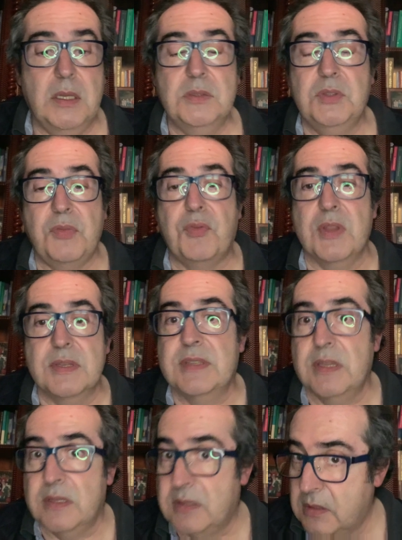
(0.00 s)

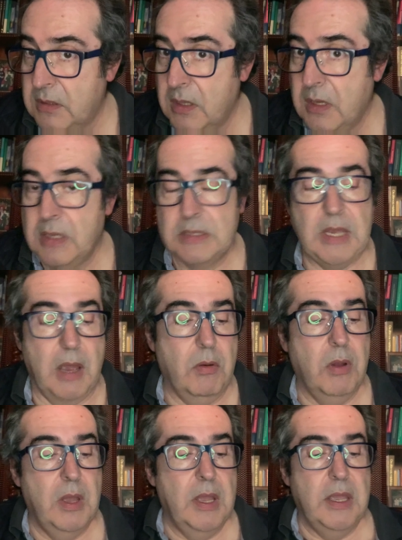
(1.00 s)
differences?
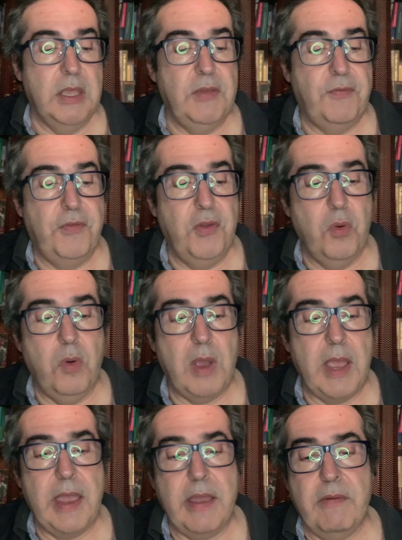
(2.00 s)
So if you
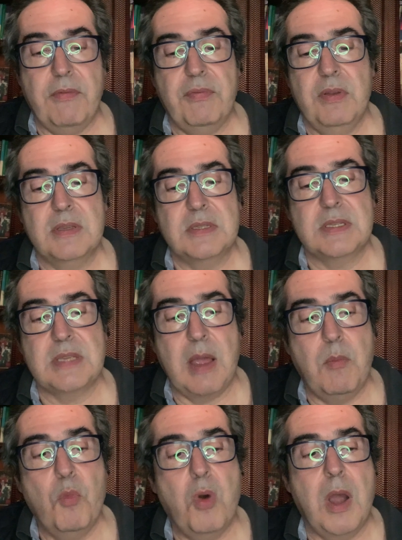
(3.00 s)
have
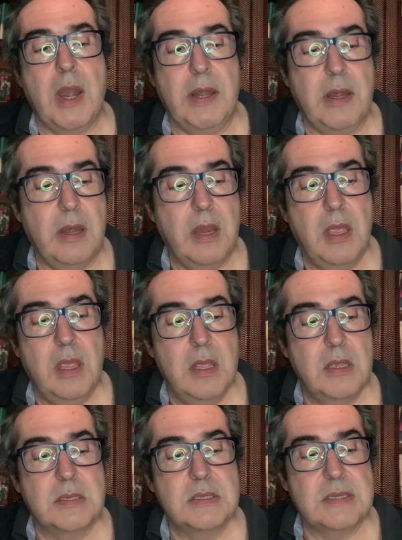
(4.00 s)
someone,
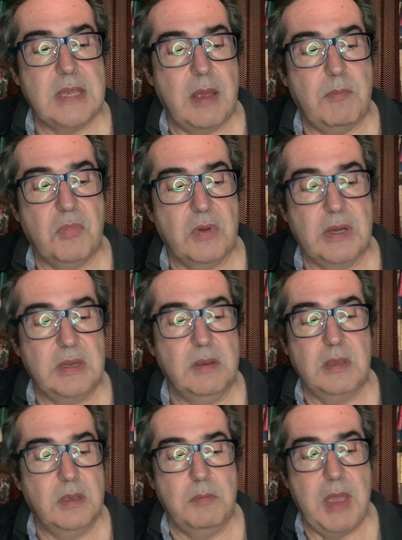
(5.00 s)

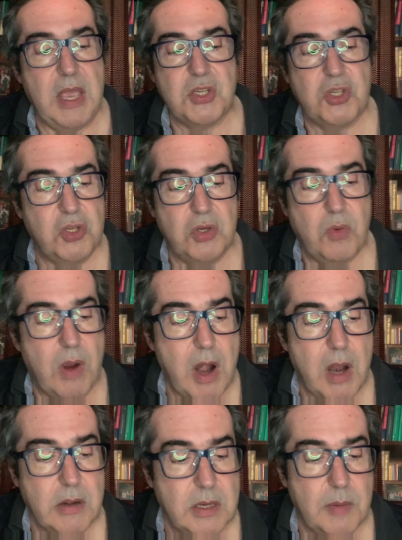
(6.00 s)
imagine you
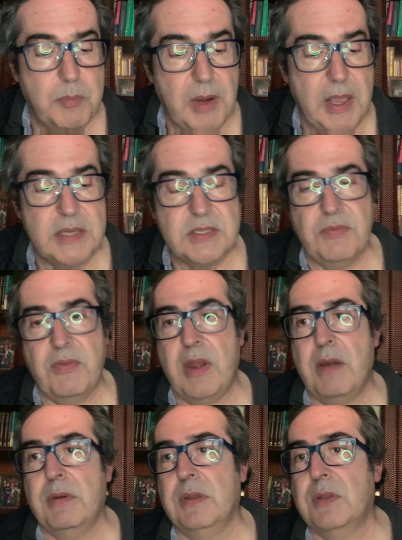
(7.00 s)
are in a place
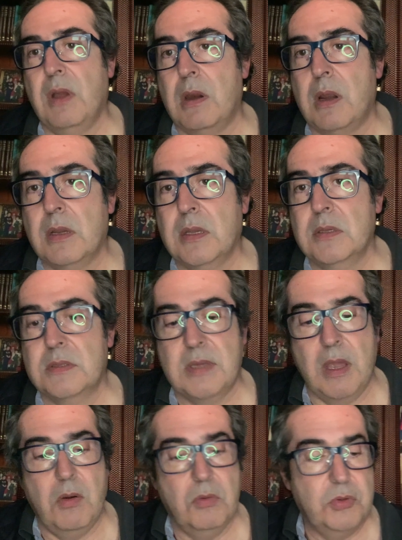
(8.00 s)
very dark,
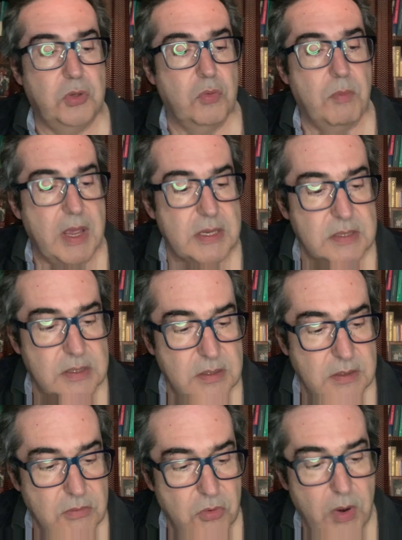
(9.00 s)
so you must
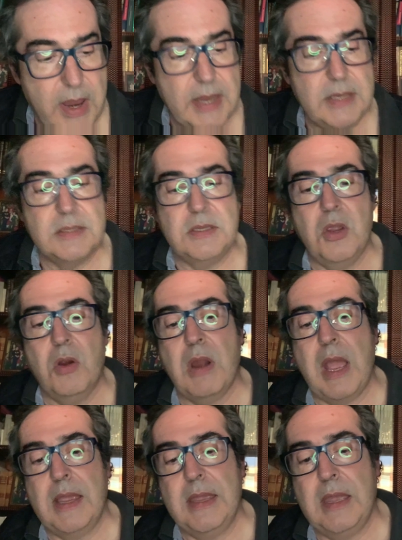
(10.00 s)
raise your
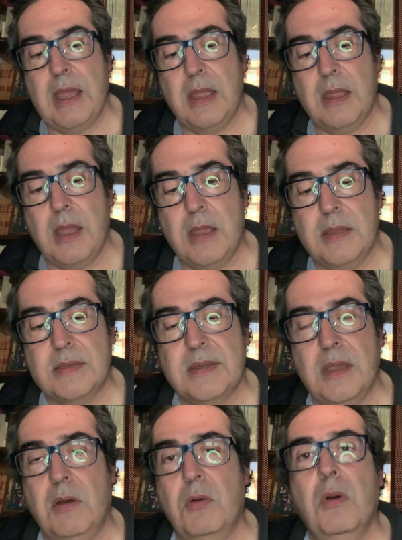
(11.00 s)

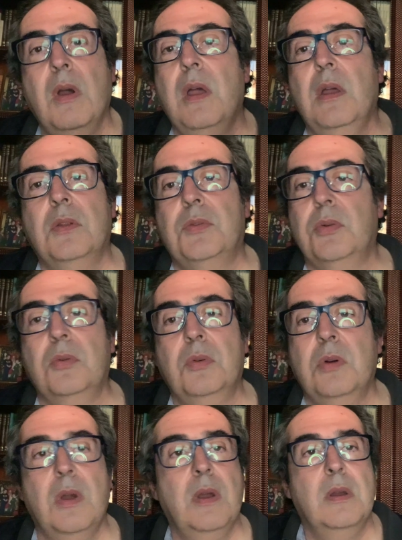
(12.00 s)
ISO
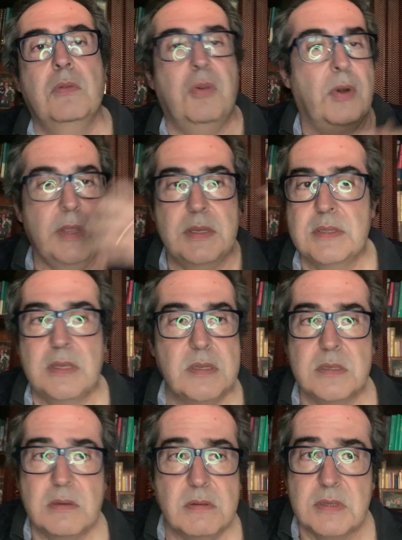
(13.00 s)
to, for
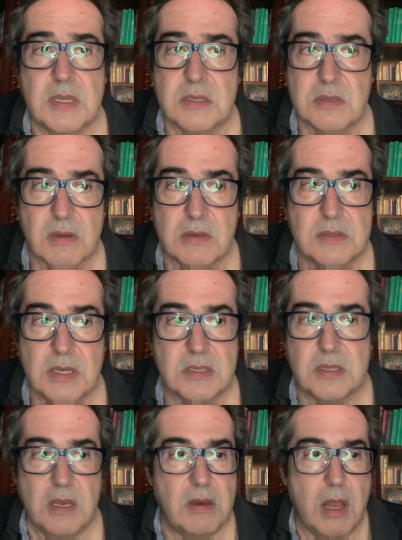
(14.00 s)
instance,
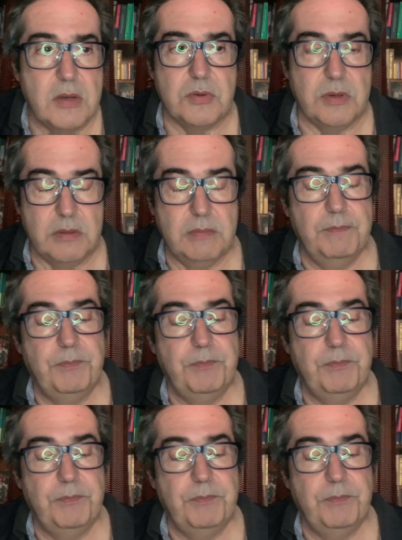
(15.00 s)
1600,